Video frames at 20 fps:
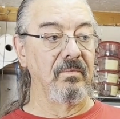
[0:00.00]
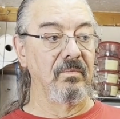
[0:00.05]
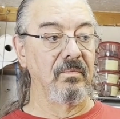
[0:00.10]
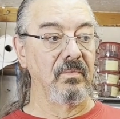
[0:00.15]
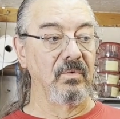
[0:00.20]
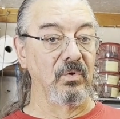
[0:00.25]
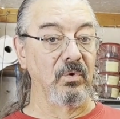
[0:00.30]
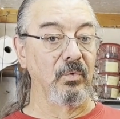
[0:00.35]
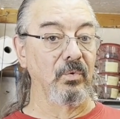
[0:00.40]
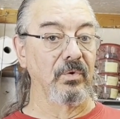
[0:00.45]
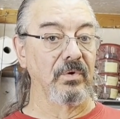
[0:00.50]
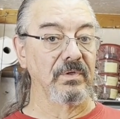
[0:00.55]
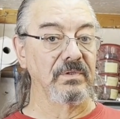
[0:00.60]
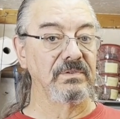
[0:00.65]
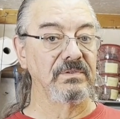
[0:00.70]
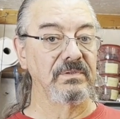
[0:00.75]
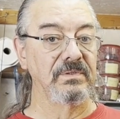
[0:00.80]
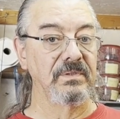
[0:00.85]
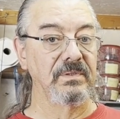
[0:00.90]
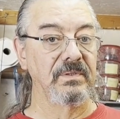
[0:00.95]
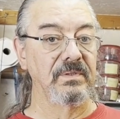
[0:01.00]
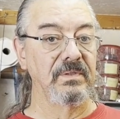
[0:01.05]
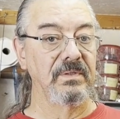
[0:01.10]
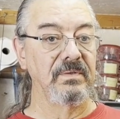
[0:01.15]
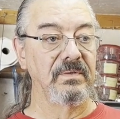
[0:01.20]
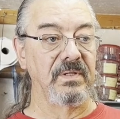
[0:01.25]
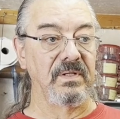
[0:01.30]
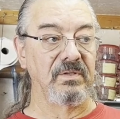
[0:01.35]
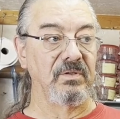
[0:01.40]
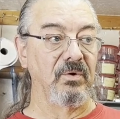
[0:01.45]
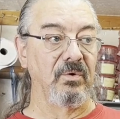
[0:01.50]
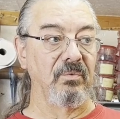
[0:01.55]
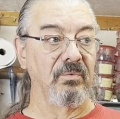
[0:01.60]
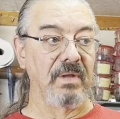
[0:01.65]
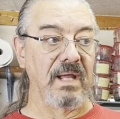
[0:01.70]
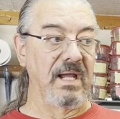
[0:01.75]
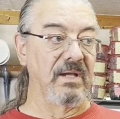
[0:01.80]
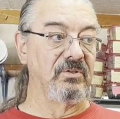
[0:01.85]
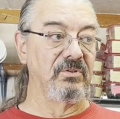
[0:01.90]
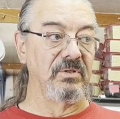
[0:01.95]
lures that don't
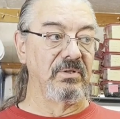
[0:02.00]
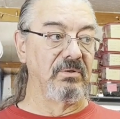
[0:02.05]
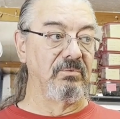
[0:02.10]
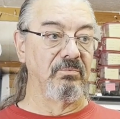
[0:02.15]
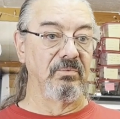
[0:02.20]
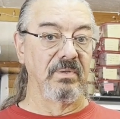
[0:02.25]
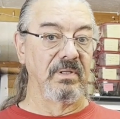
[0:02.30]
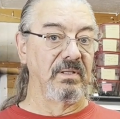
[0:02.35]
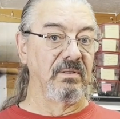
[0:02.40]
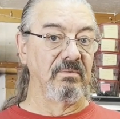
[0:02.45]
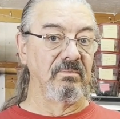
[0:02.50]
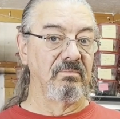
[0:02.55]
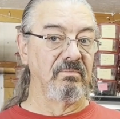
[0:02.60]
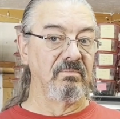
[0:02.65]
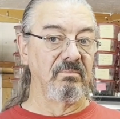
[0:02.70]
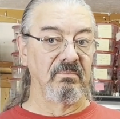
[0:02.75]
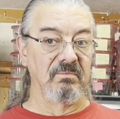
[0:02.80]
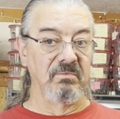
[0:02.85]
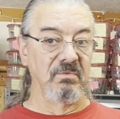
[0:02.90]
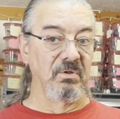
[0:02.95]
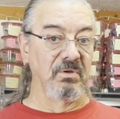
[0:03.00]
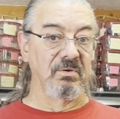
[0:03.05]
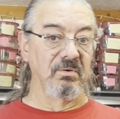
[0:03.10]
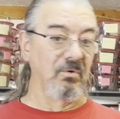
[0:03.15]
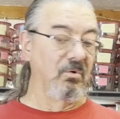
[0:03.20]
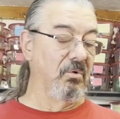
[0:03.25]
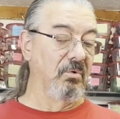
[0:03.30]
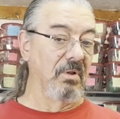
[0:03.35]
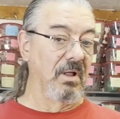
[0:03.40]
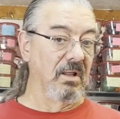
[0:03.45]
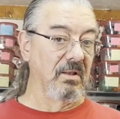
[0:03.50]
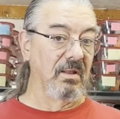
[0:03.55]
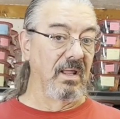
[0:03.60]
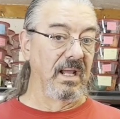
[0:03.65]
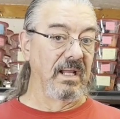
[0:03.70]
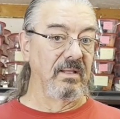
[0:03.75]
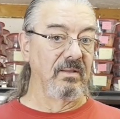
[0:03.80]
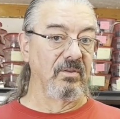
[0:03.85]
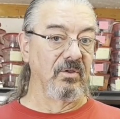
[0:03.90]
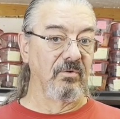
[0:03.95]
actually really look a whole lot
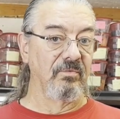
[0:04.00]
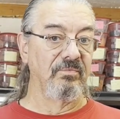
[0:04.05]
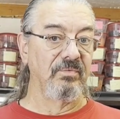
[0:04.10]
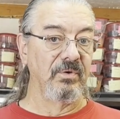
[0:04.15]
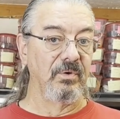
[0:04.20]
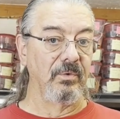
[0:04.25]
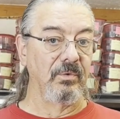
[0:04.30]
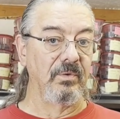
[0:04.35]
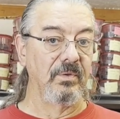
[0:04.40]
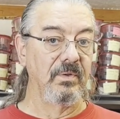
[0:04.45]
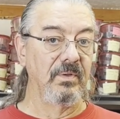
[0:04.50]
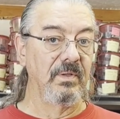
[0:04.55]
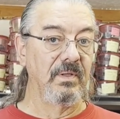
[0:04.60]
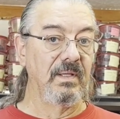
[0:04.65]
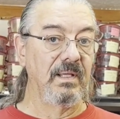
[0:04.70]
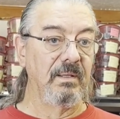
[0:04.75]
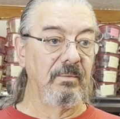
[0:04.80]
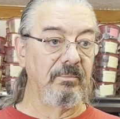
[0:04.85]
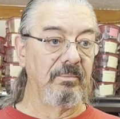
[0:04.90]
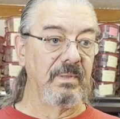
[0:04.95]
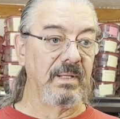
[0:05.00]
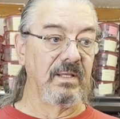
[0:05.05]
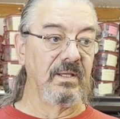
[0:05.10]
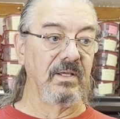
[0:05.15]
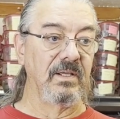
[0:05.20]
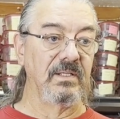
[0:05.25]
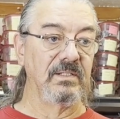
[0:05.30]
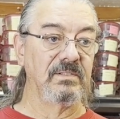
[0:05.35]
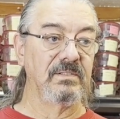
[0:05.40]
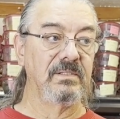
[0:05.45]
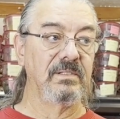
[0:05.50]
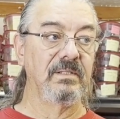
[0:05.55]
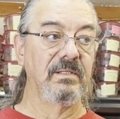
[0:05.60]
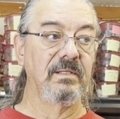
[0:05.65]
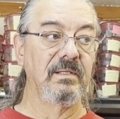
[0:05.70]
like their food, because